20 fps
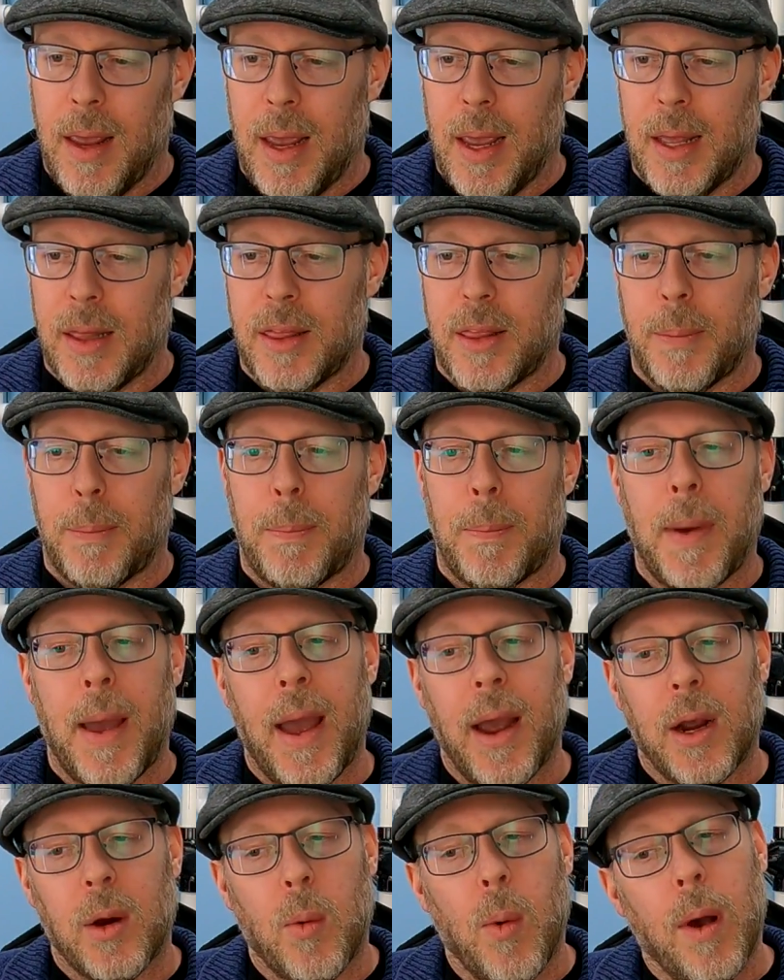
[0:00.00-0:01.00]
And the
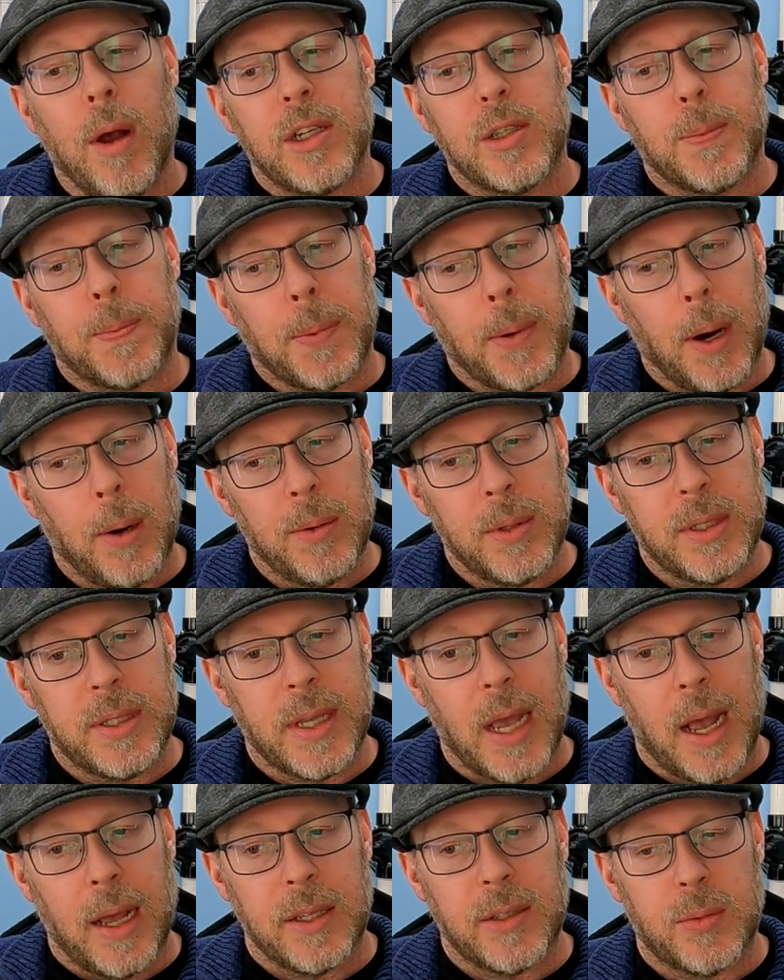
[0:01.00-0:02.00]
backwash
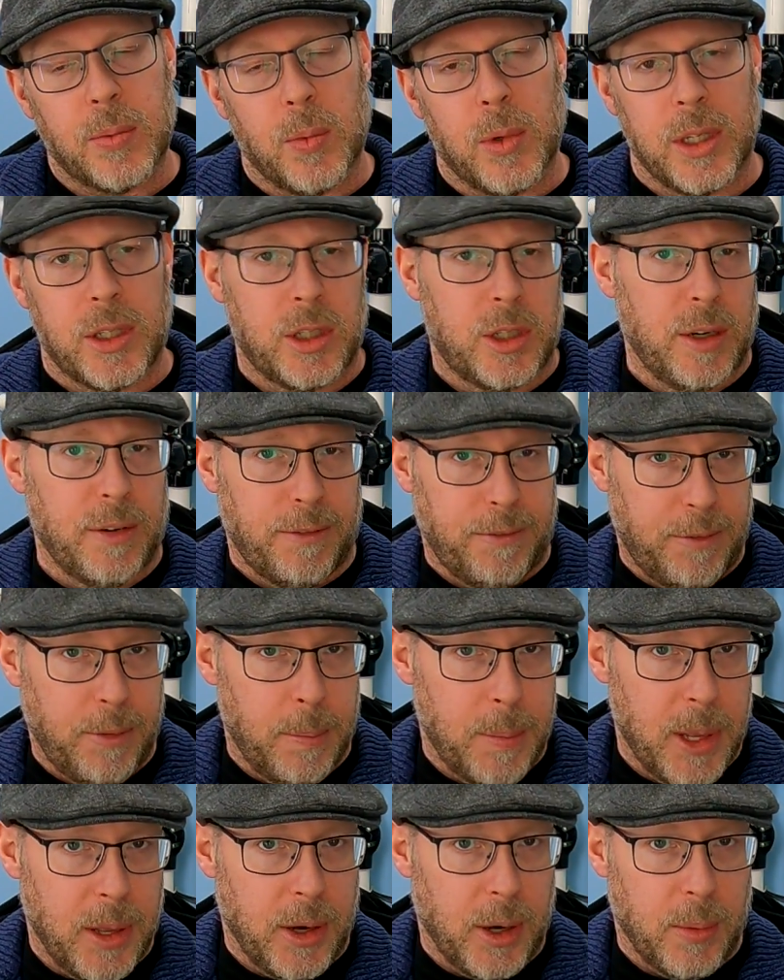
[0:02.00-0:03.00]
process, which you're
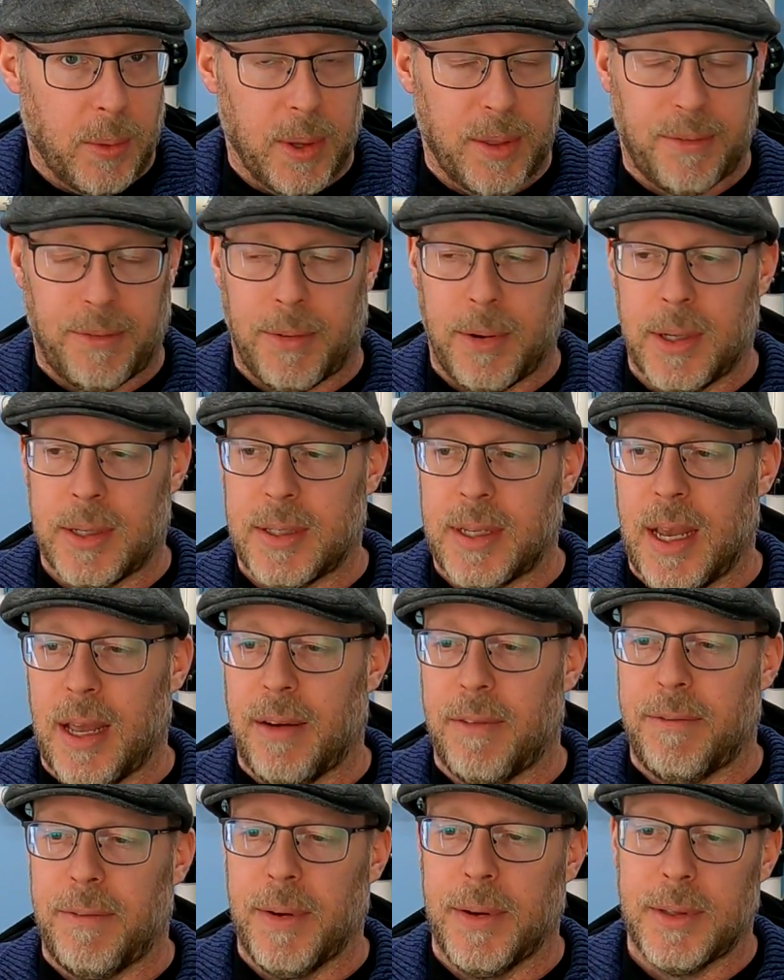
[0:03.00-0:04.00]
familiar with for a
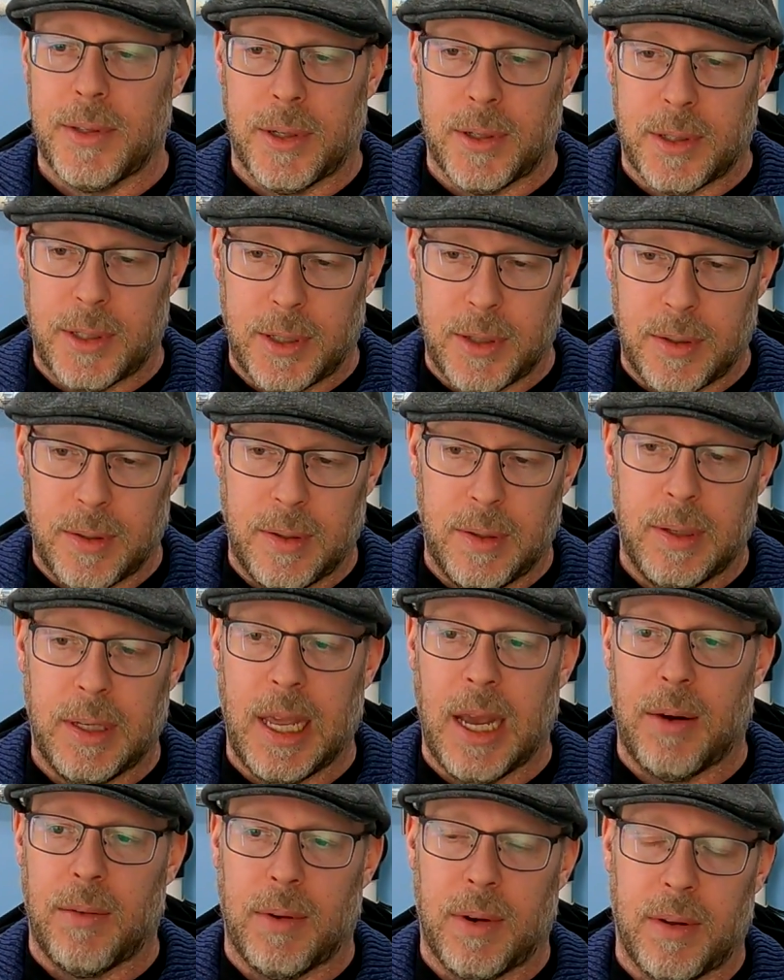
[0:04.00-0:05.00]
sand filter to
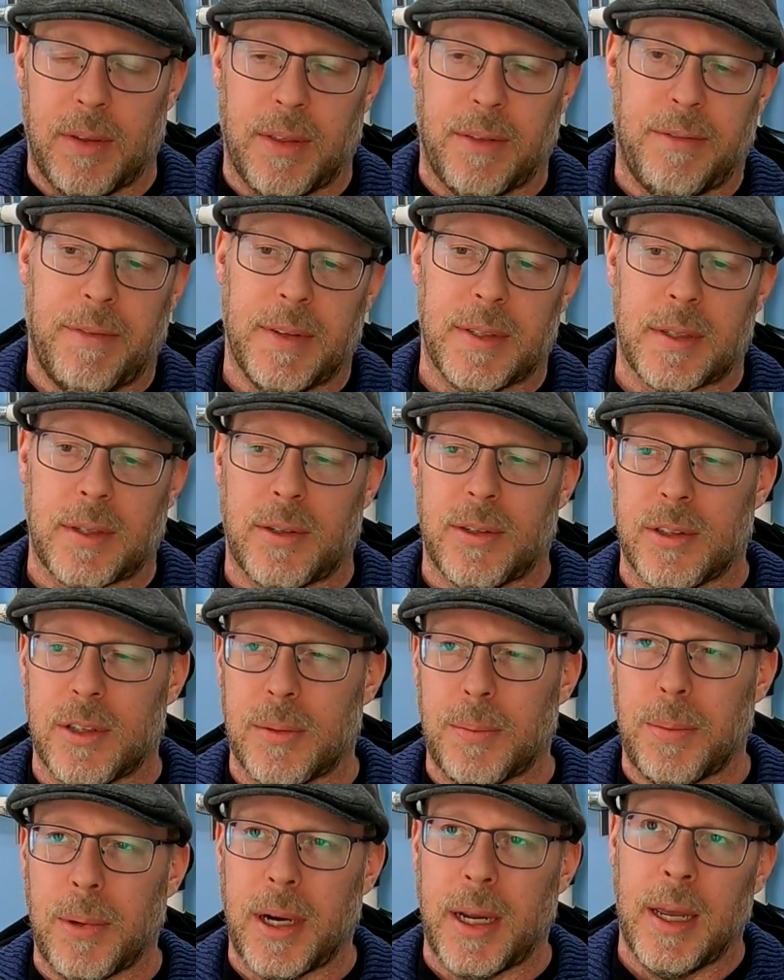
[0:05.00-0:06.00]
get rid of the physical
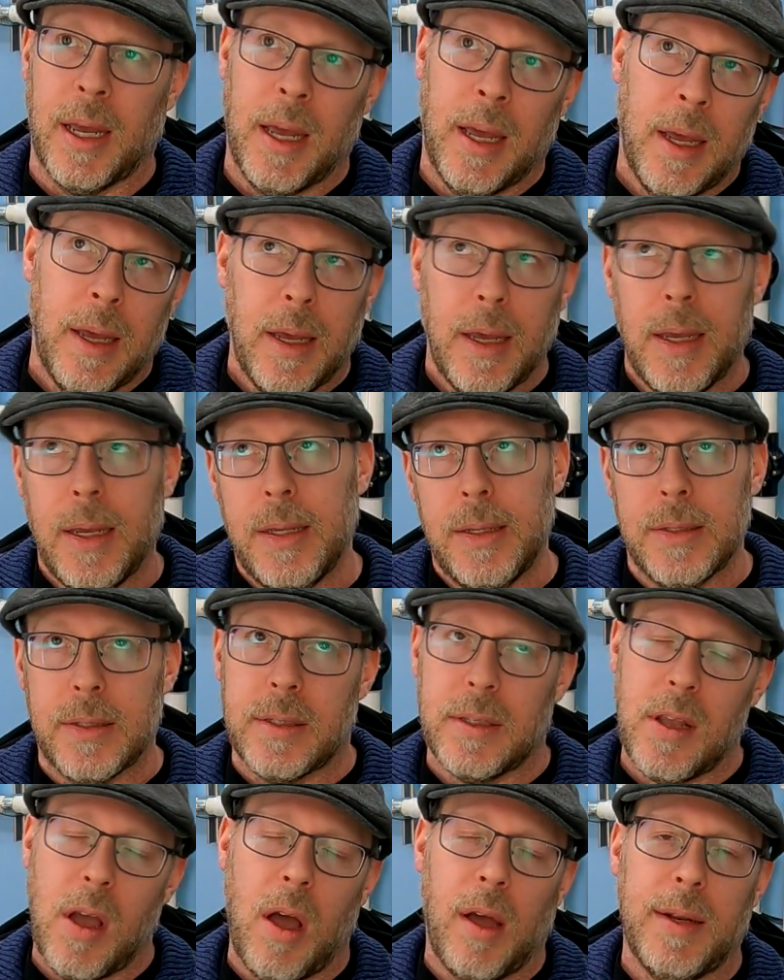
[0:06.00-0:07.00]
debris,
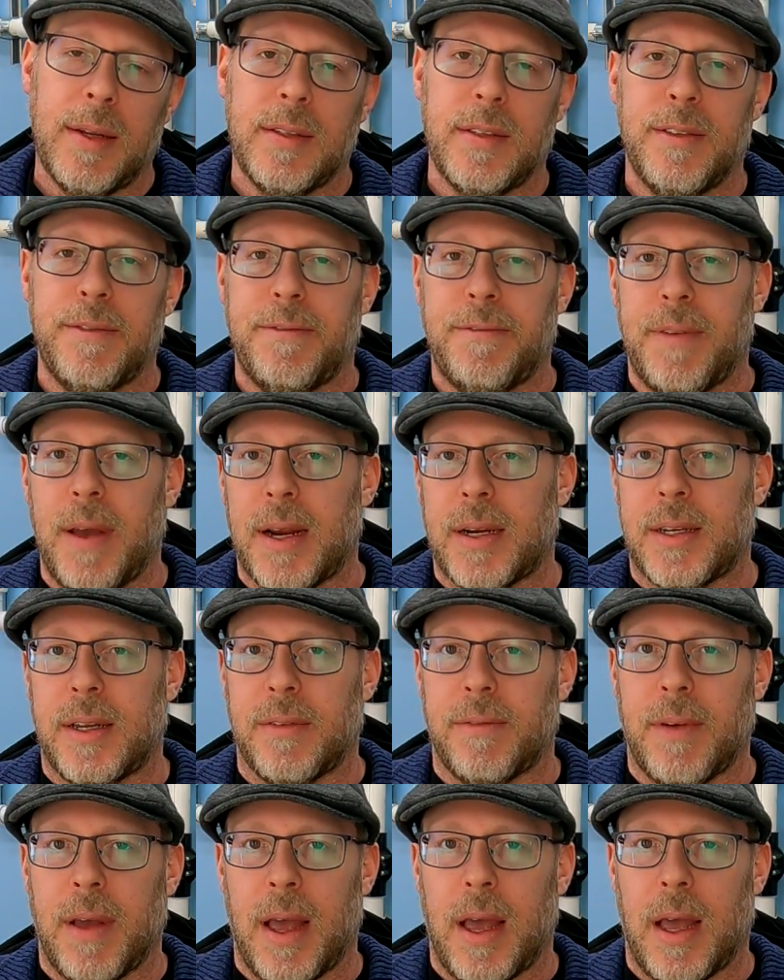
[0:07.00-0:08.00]
is not as
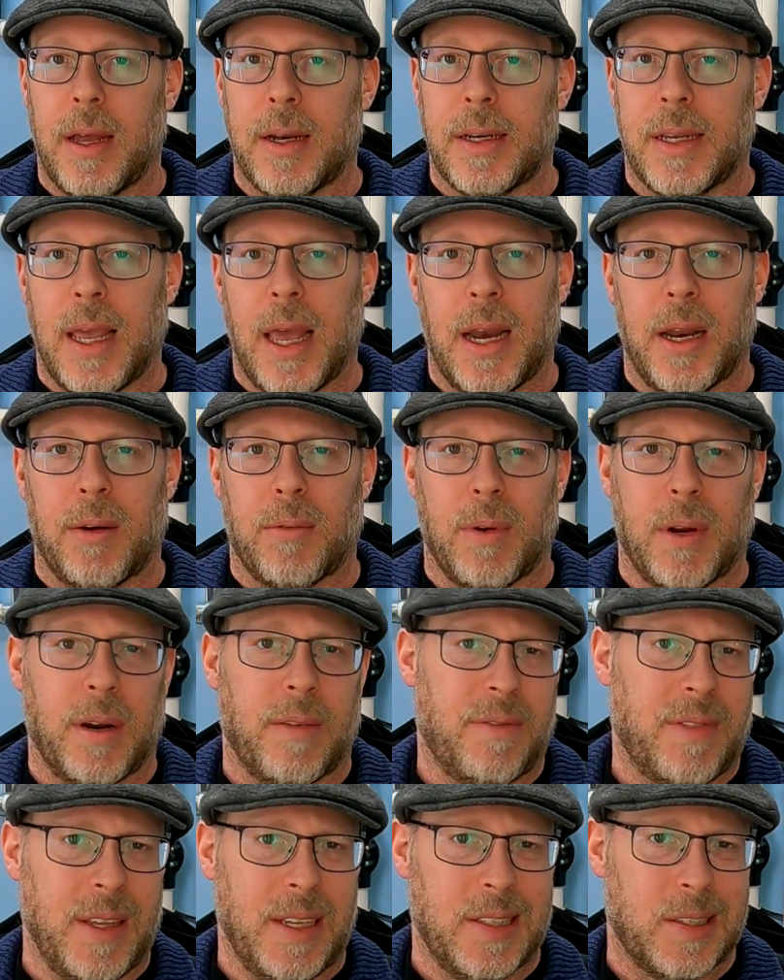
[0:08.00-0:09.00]
effective at getting rid
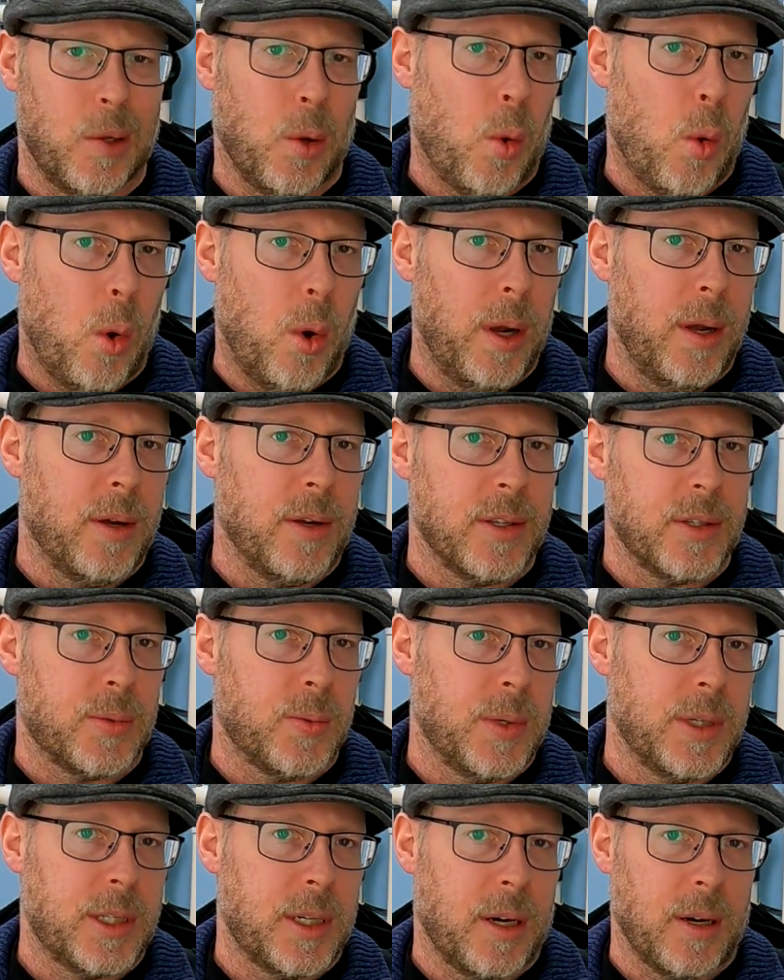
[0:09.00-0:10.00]
of these oils,
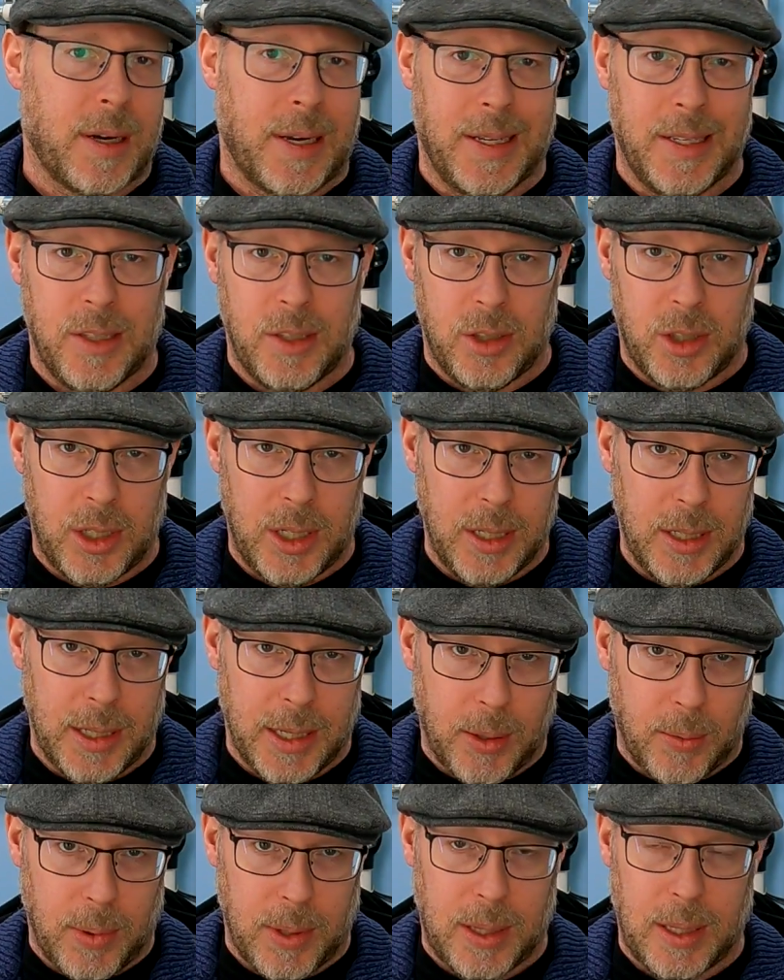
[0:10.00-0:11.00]
which are
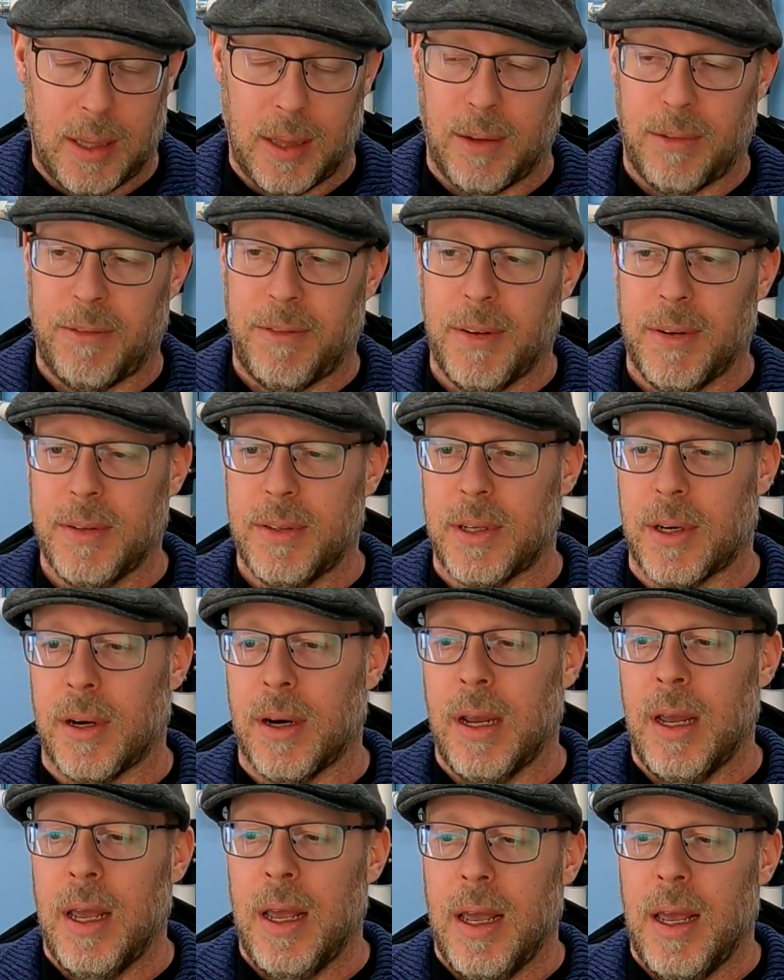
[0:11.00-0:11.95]
congealing within the filter.